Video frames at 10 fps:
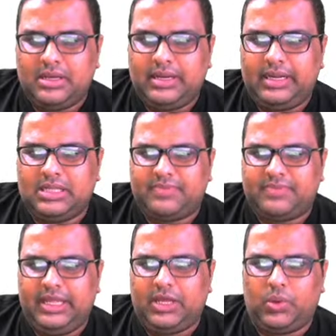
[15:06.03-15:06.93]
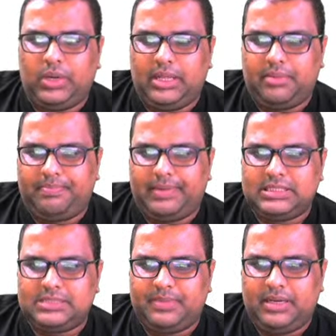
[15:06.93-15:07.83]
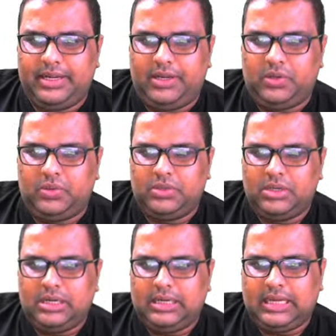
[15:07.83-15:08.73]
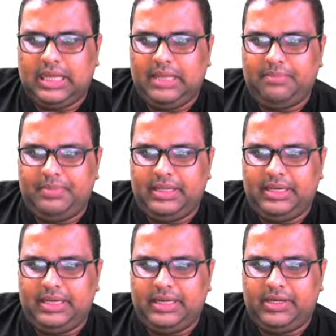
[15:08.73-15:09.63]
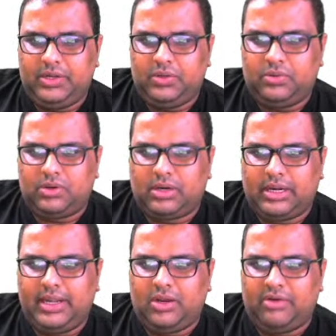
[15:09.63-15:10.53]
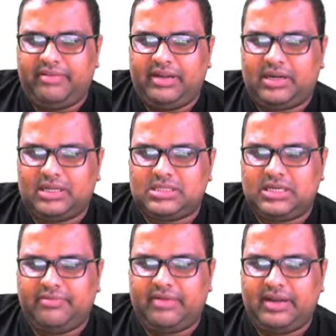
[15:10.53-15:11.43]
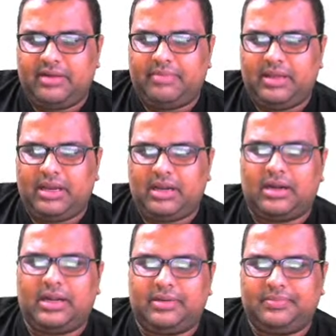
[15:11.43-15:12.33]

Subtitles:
It is per year only. Principal into time period into rate of interest divided by 100.